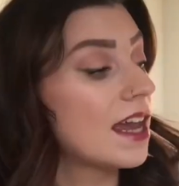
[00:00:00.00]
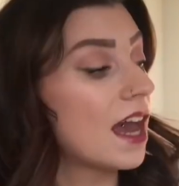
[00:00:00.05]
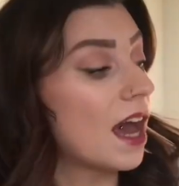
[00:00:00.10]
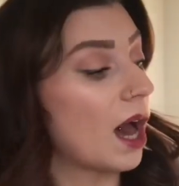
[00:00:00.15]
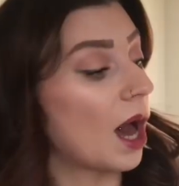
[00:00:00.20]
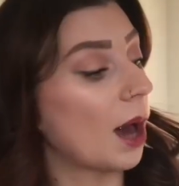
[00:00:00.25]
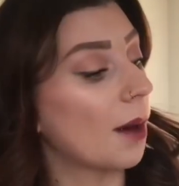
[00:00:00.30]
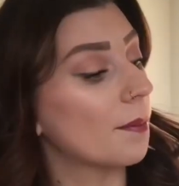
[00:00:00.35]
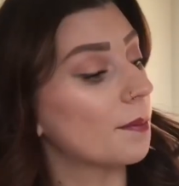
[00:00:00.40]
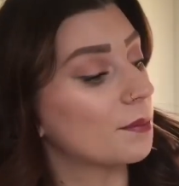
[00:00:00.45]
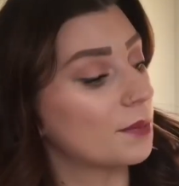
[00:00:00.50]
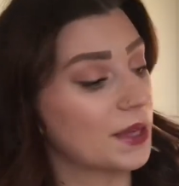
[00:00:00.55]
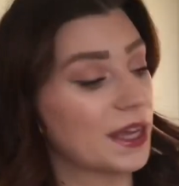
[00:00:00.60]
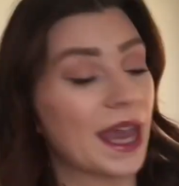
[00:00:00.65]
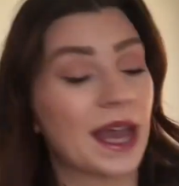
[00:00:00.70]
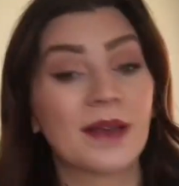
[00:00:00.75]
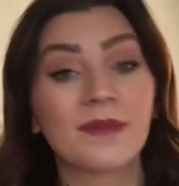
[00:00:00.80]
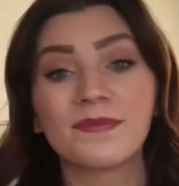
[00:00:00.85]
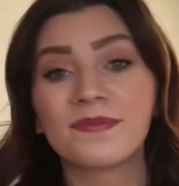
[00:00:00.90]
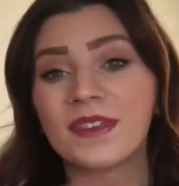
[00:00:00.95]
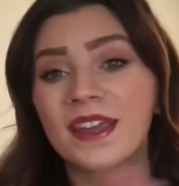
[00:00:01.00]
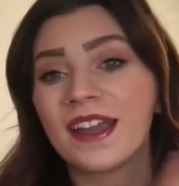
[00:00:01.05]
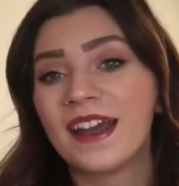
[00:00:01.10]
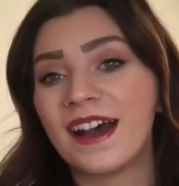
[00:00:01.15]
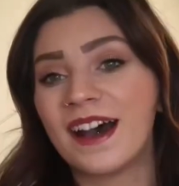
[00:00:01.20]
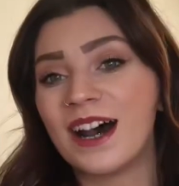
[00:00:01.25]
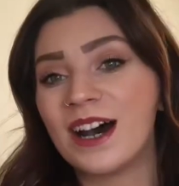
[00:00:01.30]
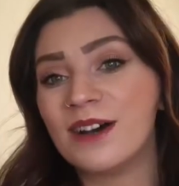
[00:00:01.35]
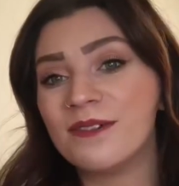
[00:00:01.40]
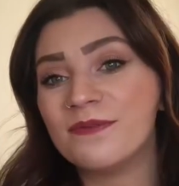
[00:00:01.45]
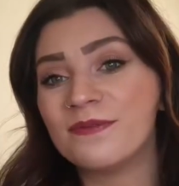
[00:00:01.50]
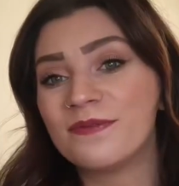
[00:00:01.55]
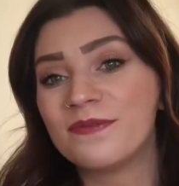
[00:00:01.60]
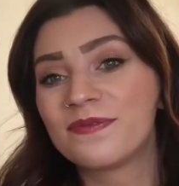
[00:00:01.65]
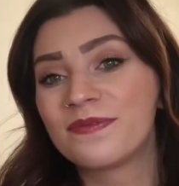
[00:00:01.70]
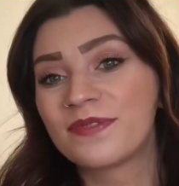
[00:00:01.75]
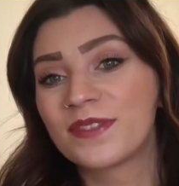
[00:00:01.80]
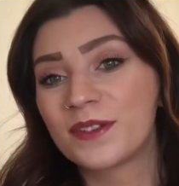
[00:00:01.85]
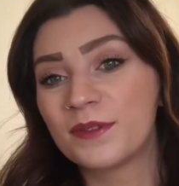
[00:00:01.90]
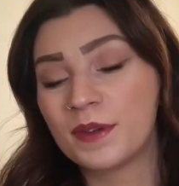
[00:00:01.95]
But yeah,
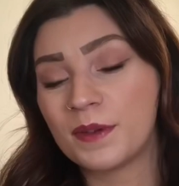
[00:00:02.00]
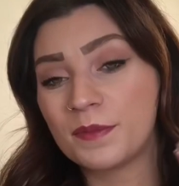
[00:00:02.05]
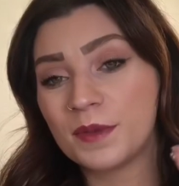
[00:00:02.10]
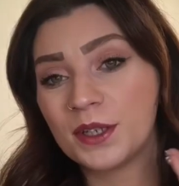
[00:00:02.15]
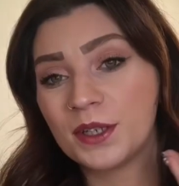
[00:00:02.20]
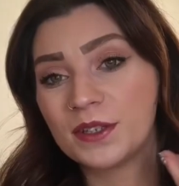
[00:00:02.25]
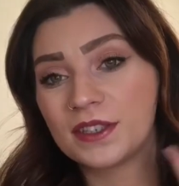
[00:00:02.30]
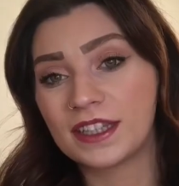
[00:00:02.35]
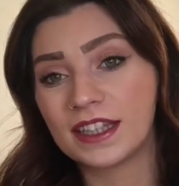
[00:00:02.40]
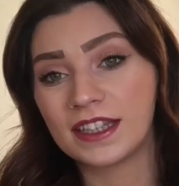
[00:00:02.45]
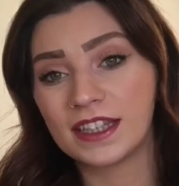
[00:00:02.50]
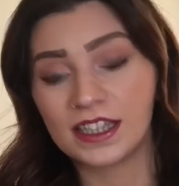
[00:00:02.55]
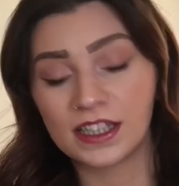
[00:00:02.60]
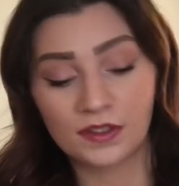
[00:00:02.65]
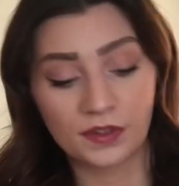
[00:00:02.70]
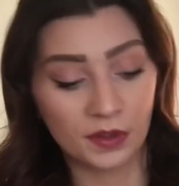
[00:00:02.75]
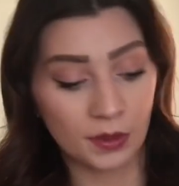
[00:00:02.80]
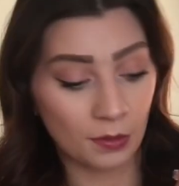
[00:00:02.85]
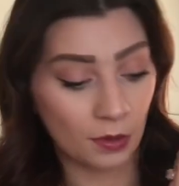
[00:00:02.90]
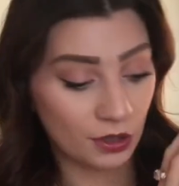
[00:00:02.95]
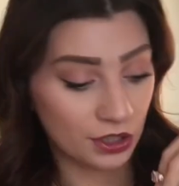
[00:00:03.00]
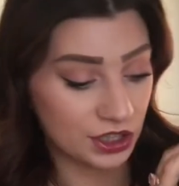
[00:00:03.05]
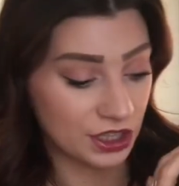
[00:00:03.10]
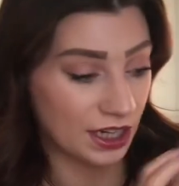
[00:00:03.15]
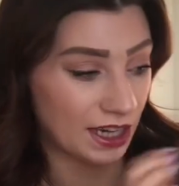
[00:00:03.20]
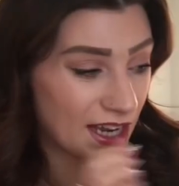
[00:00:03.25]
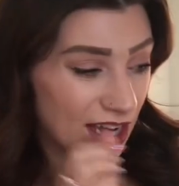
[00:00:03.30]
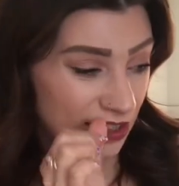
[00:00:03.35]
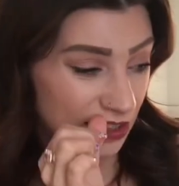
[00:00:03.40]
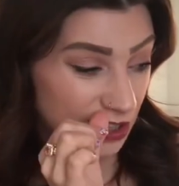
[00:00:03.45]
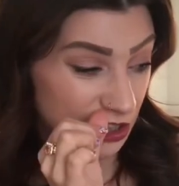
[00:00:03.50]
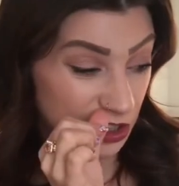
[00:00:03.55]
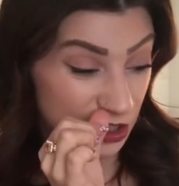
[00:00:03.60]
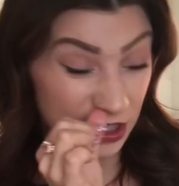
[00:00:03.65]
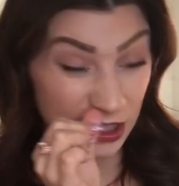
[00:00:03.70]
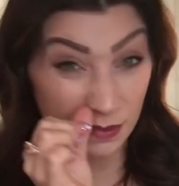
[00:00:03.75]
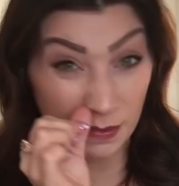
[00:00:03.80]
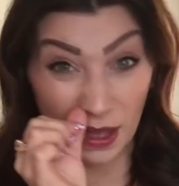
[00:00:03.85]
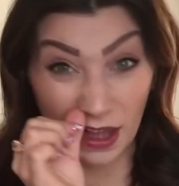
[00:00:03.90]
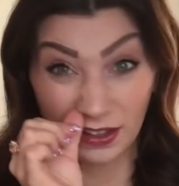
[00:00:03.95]
we've been using these for the washing and they just
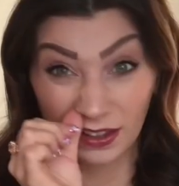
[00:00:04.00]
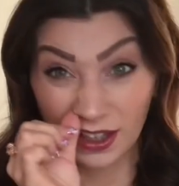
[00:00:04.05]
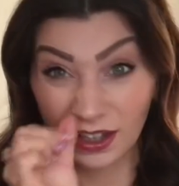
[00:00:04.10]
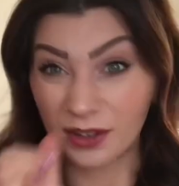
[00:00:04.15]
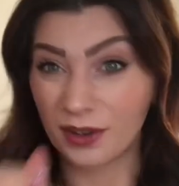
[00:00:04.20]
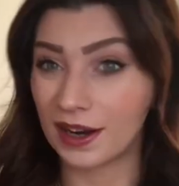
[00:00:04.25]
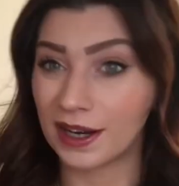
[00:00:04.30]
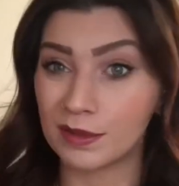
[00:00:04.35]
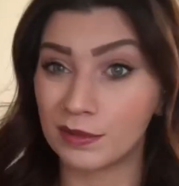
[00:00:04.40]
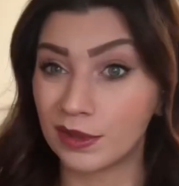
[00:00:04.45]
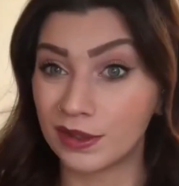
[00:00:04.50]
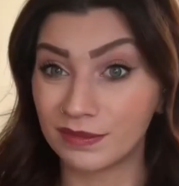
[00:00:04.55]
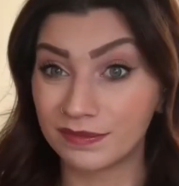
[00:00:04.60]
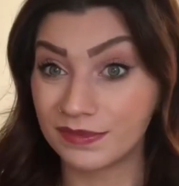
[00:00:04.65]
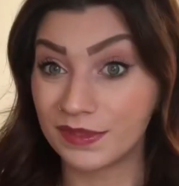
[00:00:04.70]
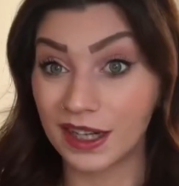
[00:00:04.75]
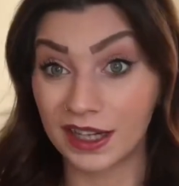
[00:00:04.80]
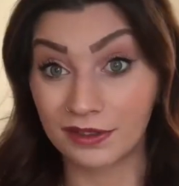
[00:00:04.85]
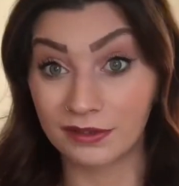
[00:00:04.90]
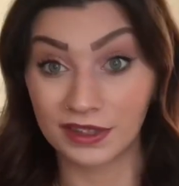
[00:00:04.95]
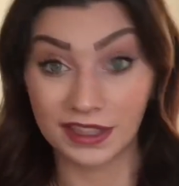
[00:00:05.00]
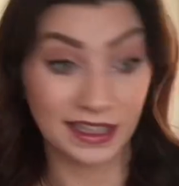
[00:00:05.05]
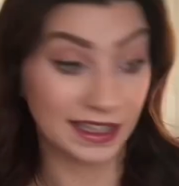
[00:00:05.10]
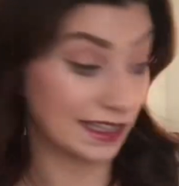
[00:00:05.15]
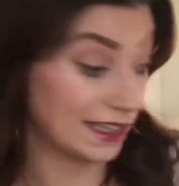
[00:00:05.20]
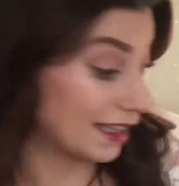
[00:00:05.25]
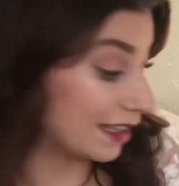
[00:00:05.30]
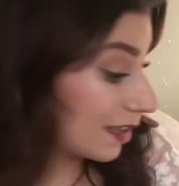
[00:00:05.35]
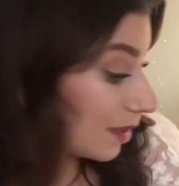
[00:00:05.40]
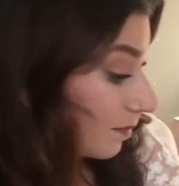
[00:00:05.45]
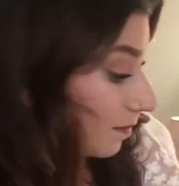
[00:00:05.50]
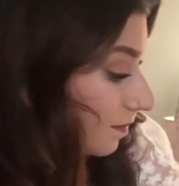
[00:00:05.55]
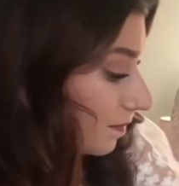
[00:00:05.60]
smell incredible. I really like them.